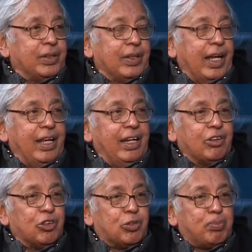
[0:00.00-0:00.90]
a
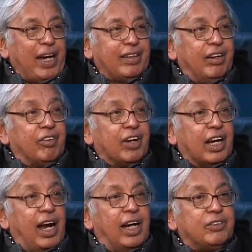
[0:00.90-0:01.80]
respect and
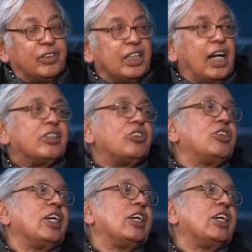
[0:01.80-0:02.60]
regard for the artistic